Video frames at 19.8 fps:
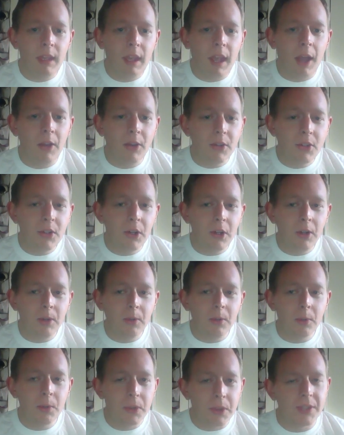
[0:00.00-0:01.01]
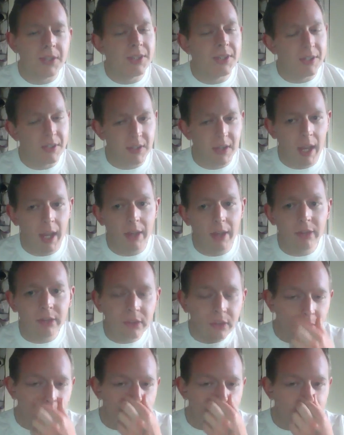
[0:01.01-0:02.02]
I'll start with the
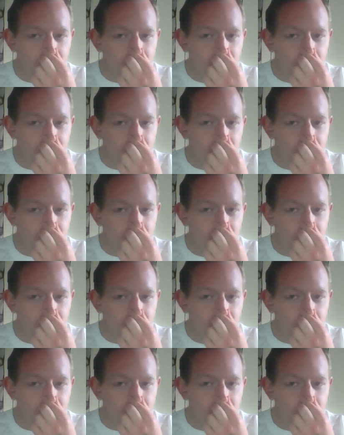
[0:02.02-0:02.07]
success.